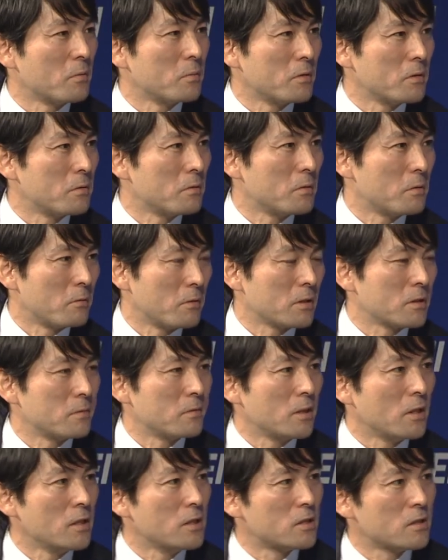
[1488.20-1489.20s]
from the rest of
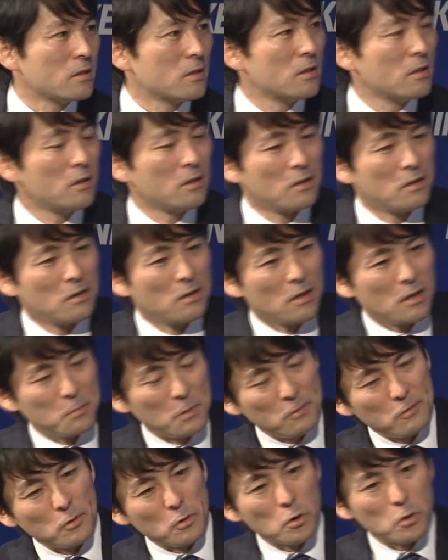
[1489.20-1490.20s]
Asia. I
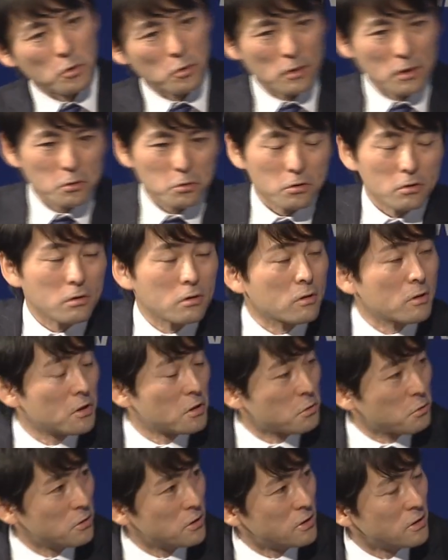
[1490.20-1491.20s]
mean, if you go to other
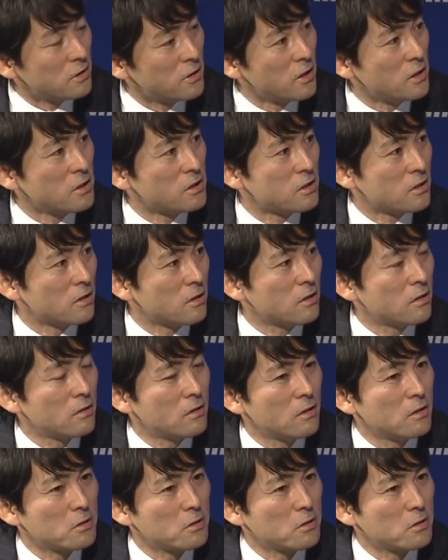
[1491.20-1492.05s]
countries in Asia,